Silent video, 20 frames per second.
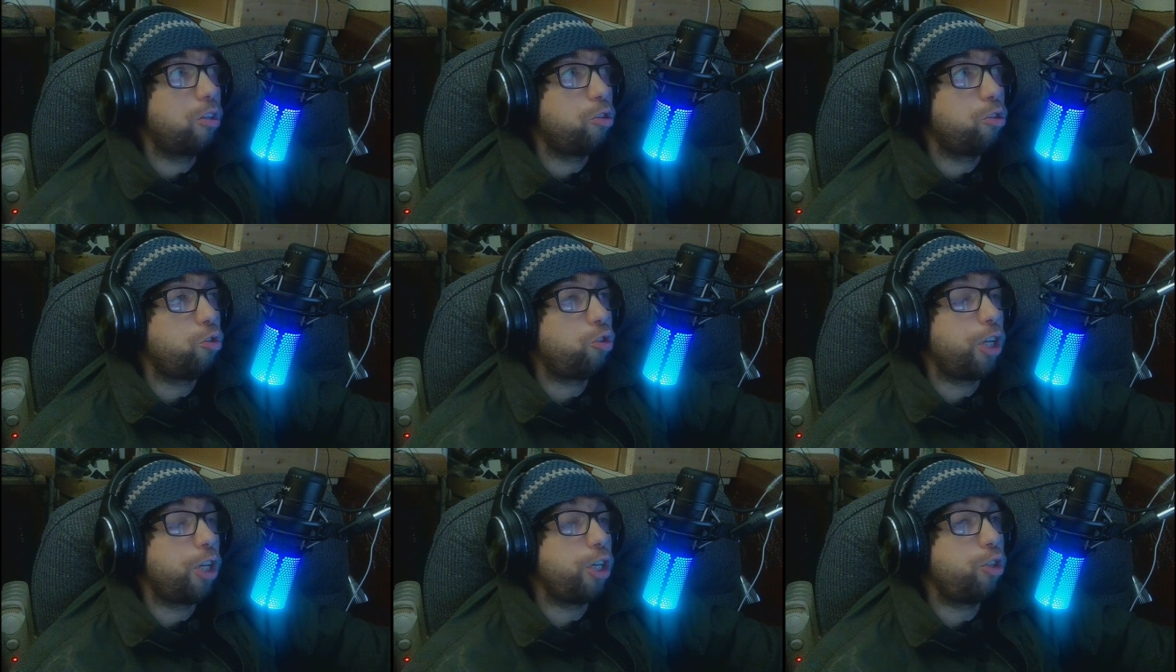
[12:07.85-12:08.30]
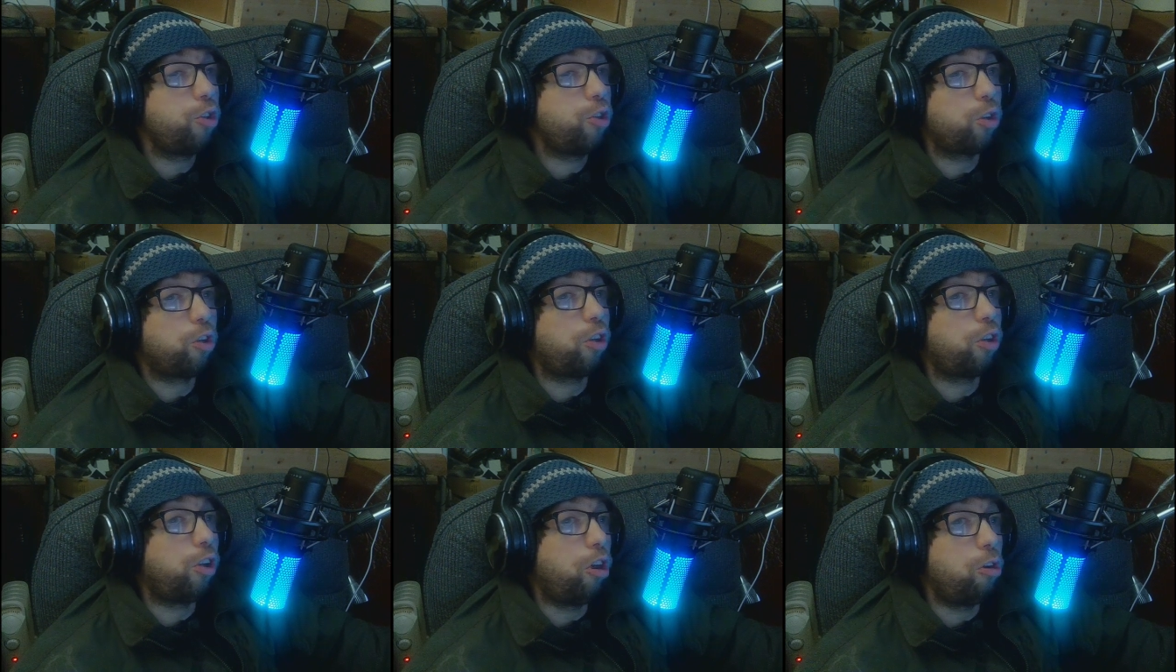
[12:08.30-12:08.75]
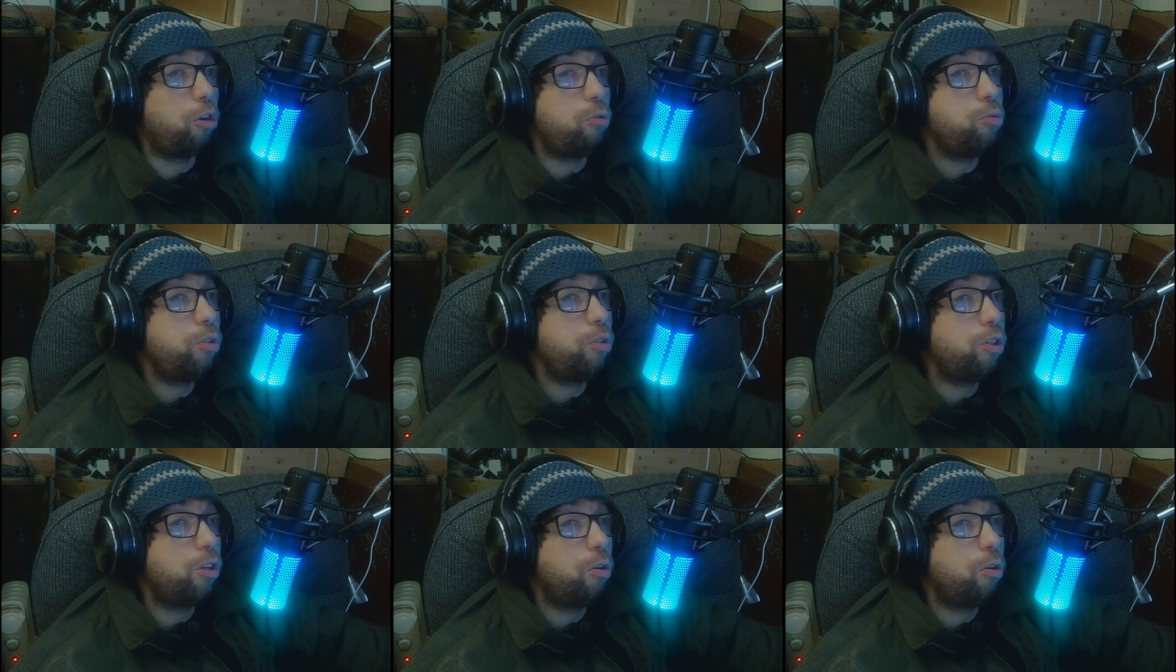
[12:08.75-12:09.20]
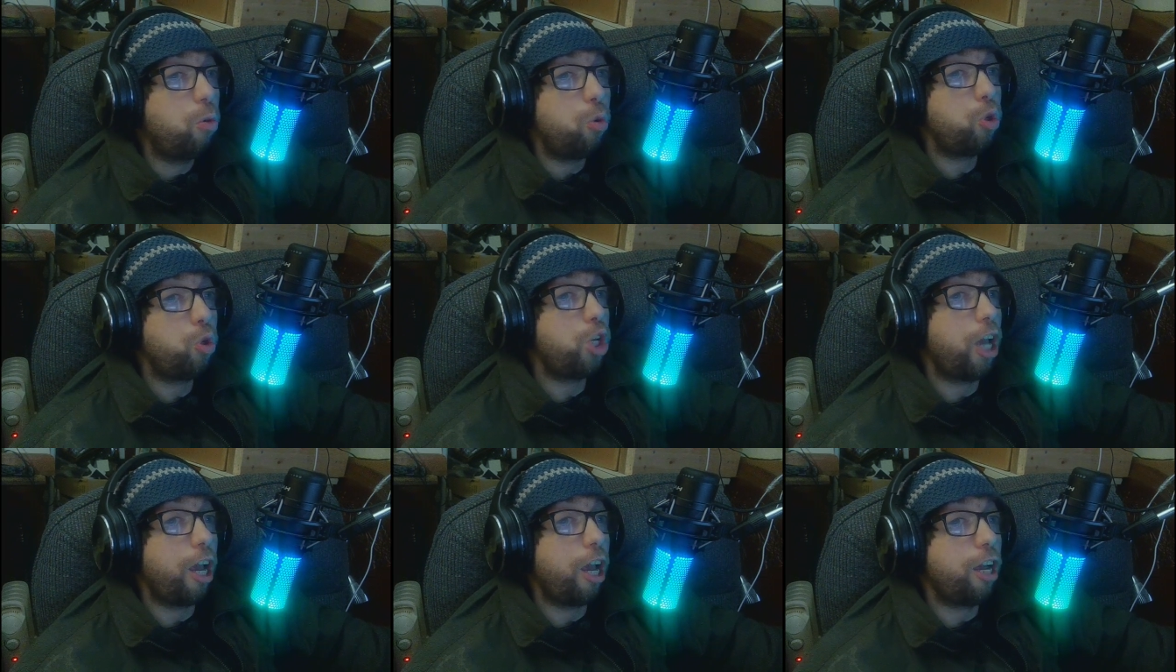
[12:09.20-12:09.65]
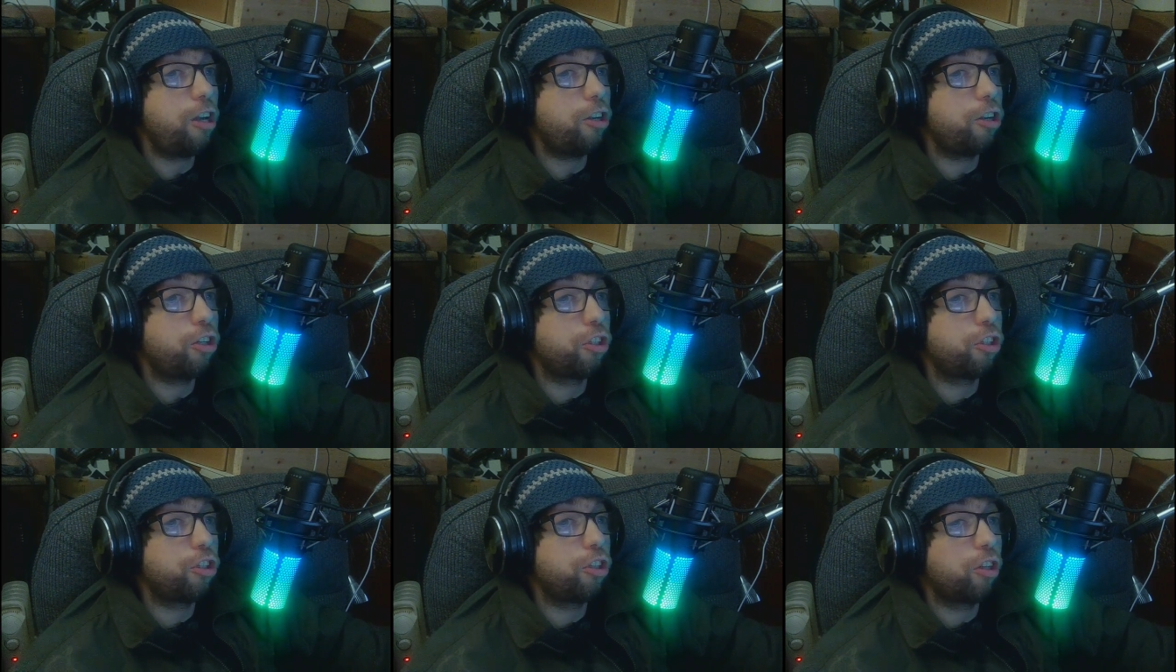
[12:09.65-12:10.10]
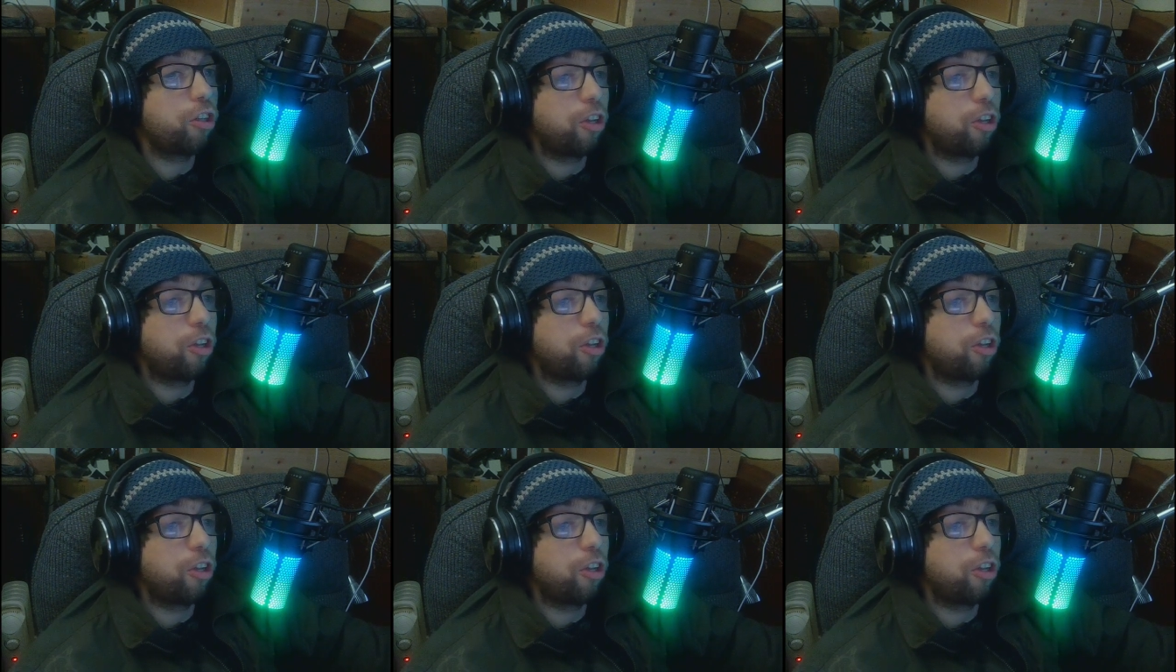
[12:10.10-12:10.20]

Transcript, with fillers: Change your clothes? Who cares?